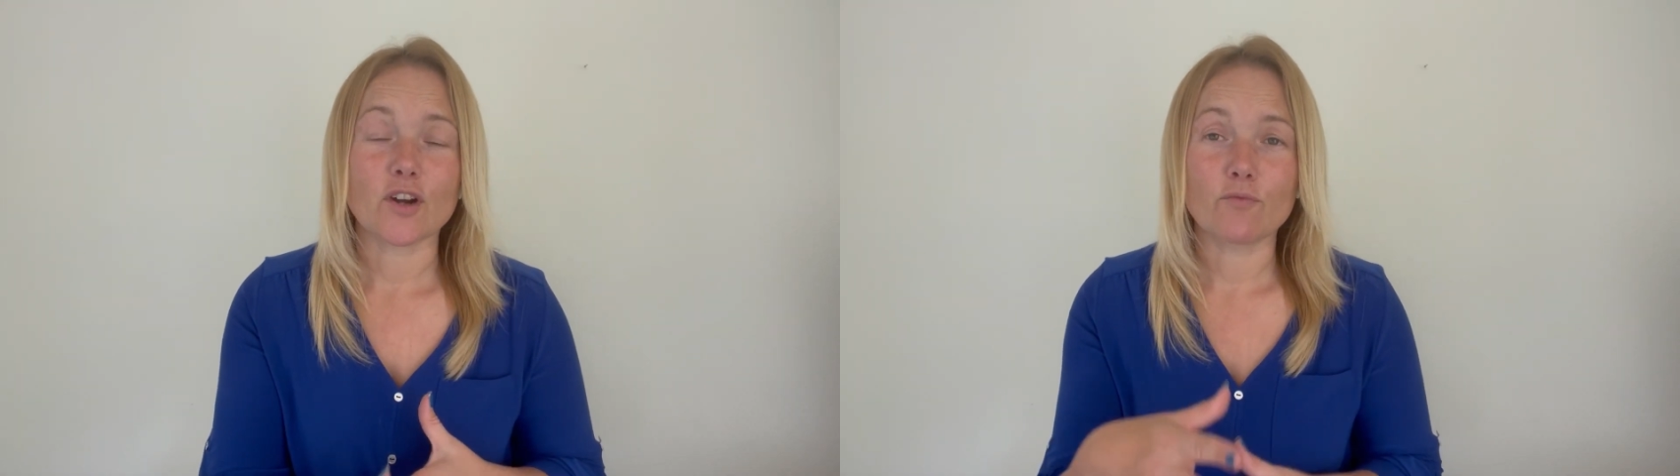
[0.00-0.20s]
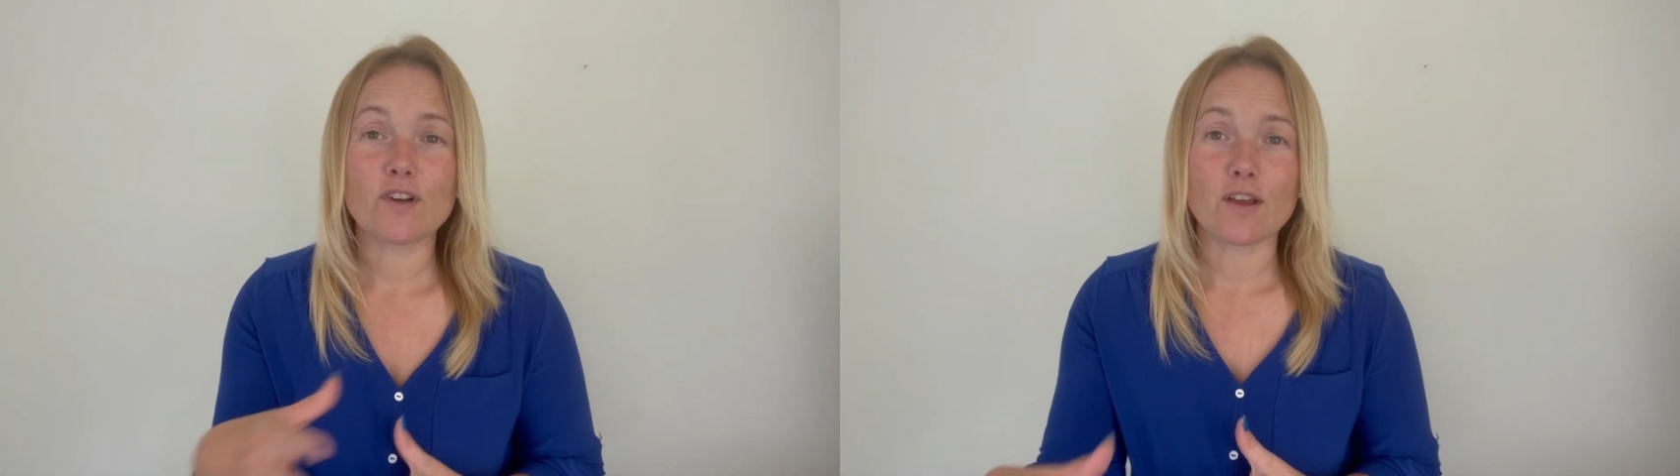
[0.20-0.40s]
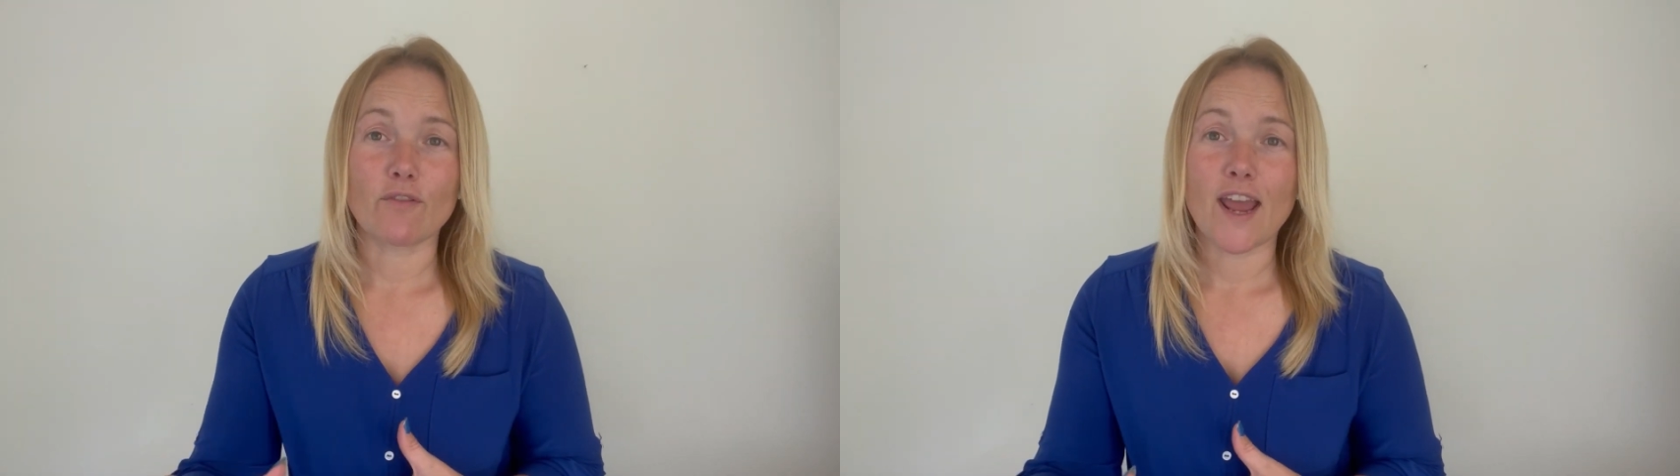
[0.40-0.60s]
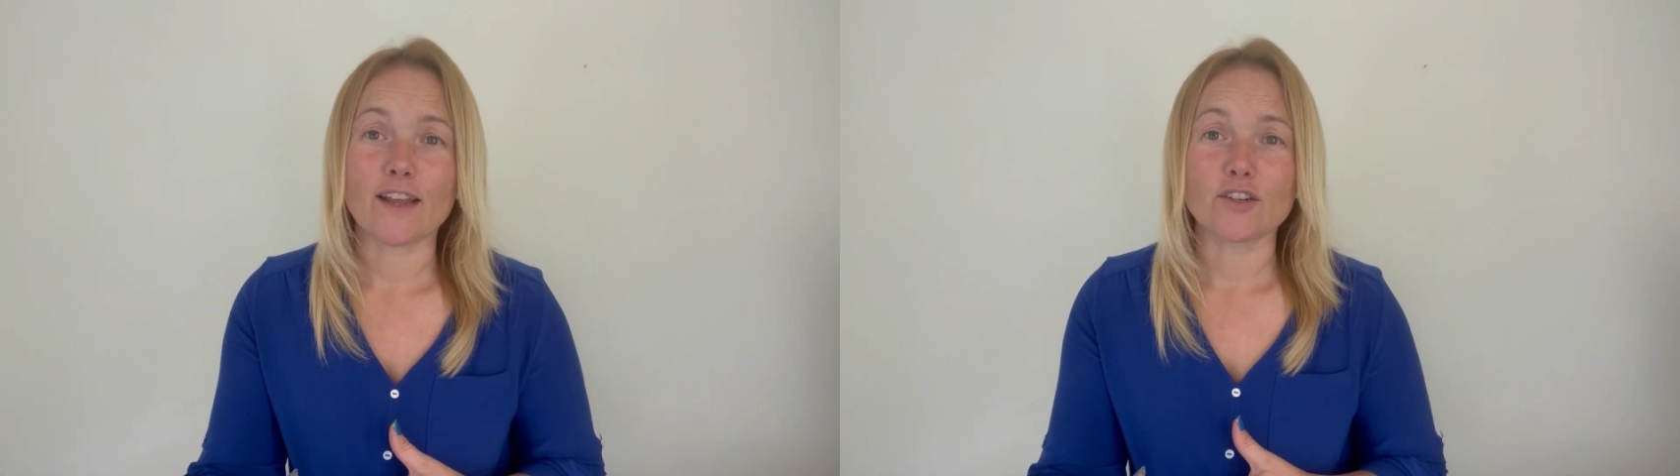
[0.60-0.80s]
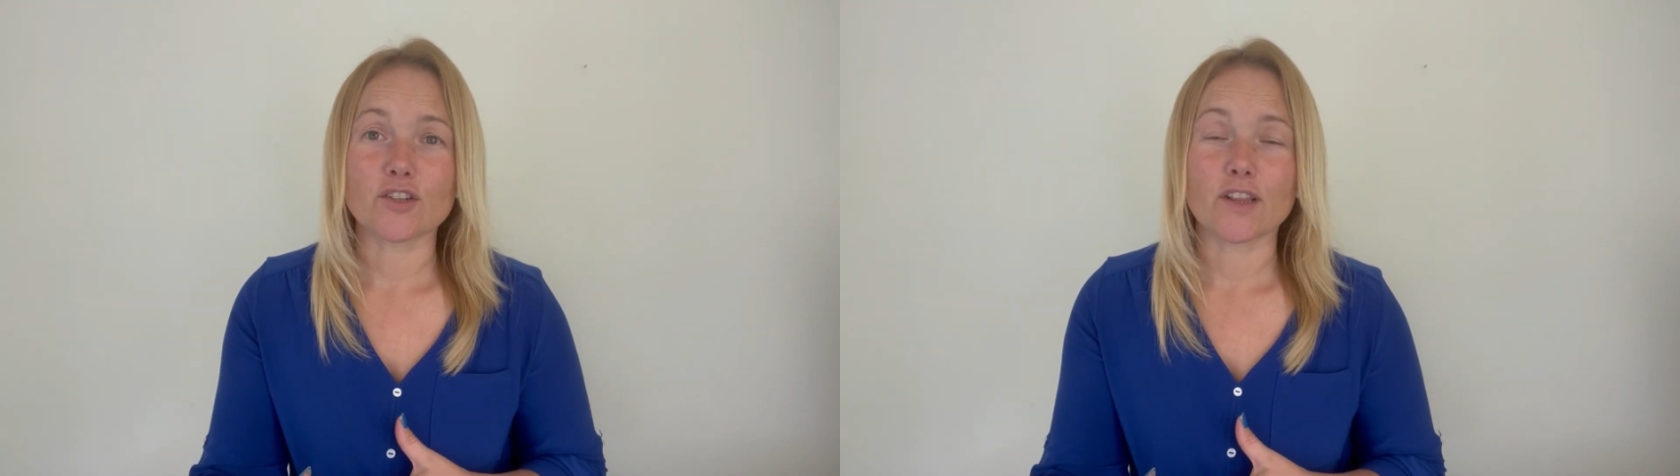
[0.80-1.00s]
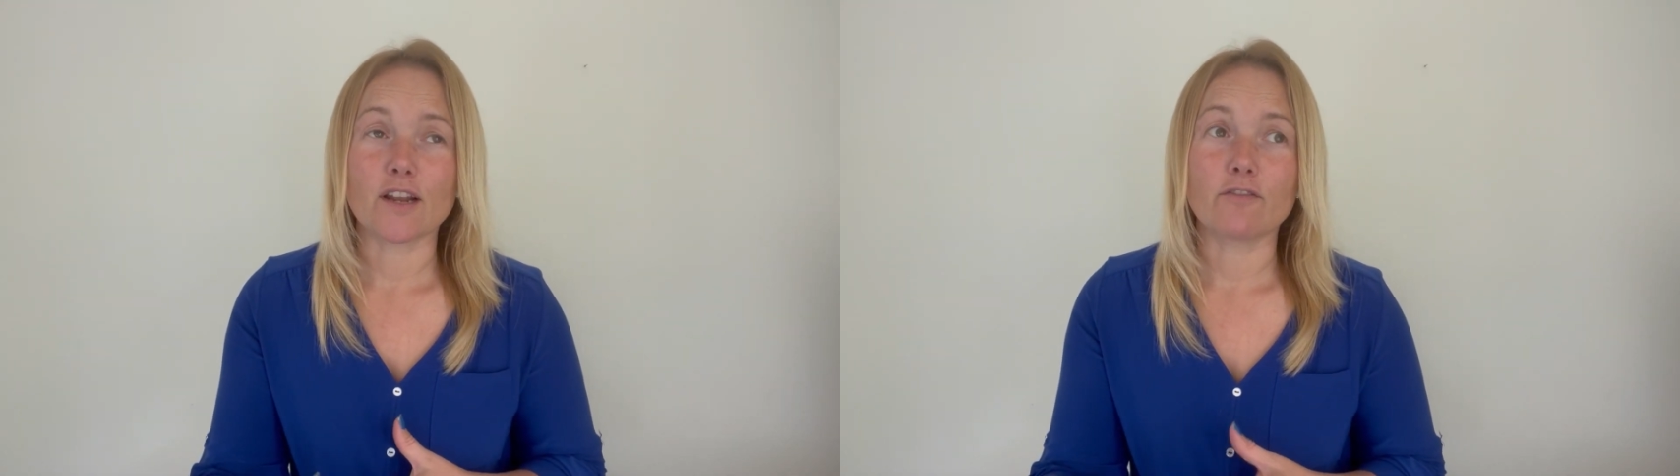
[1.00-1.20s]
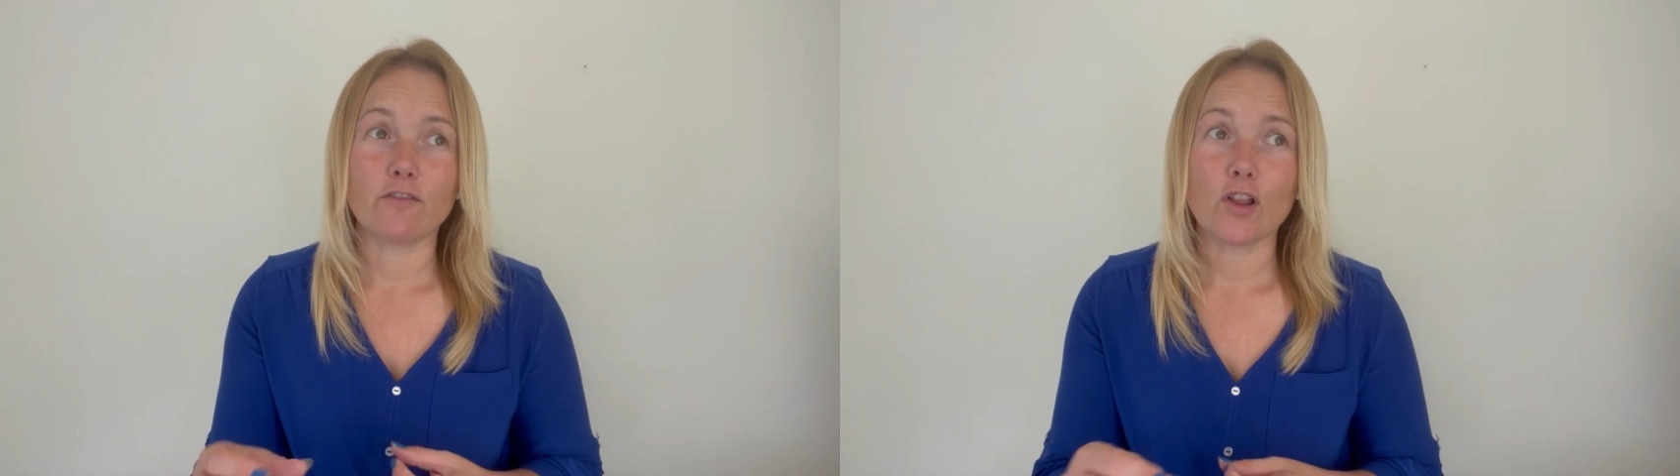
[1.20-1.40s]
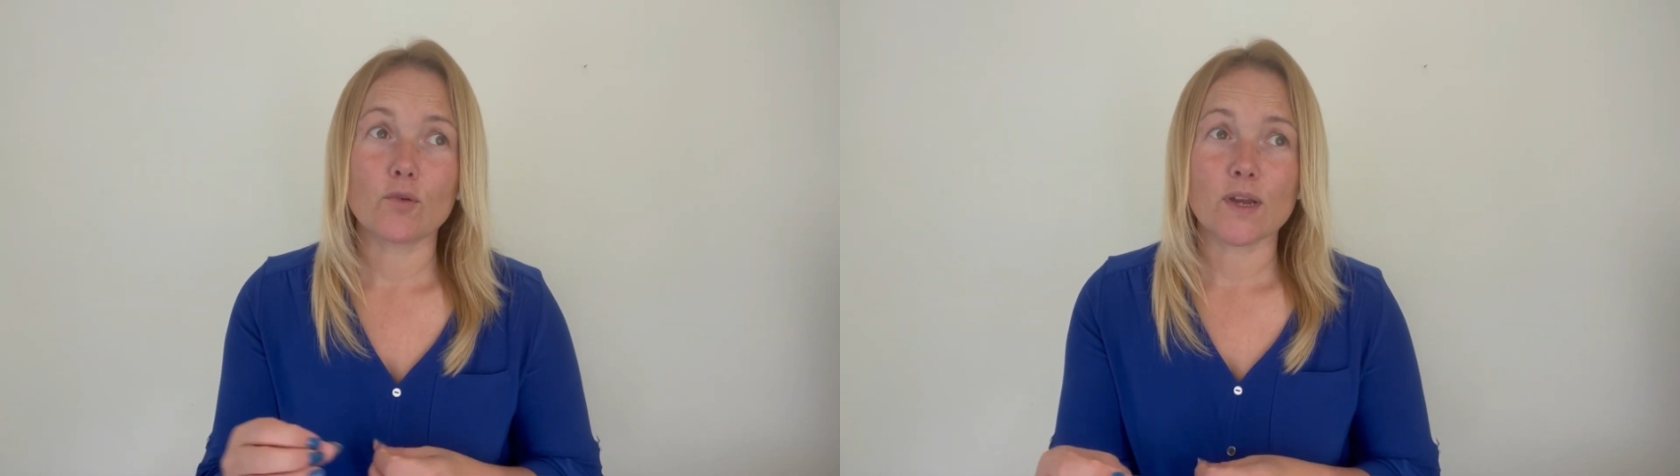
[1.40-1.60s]
And then
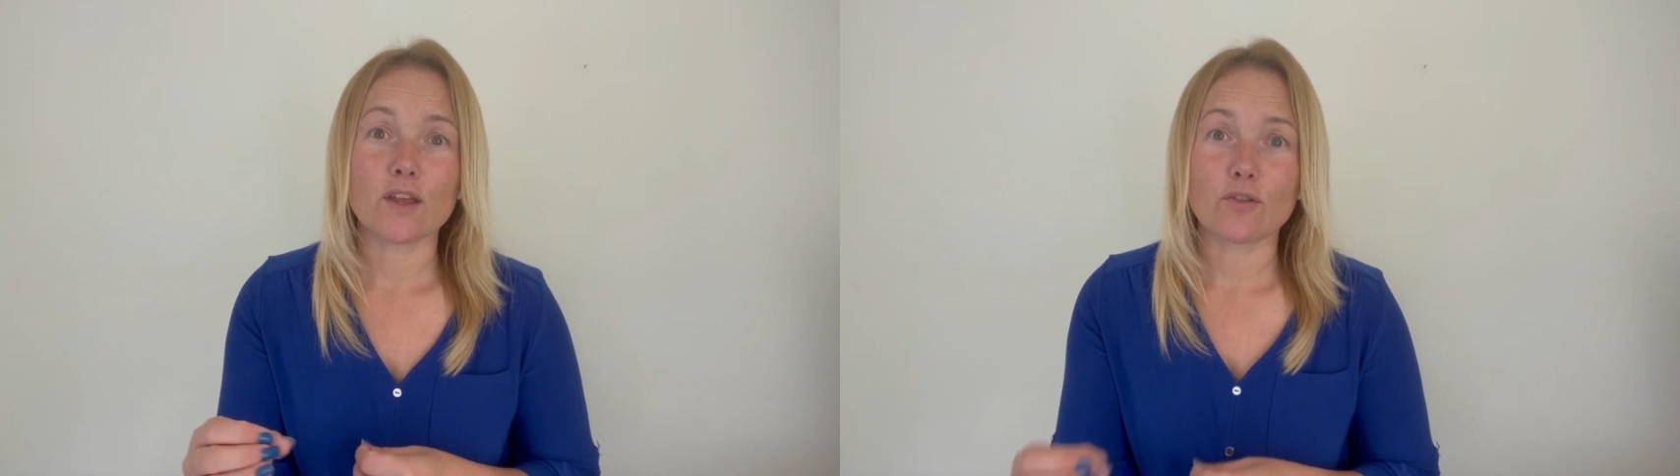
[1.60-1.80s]
following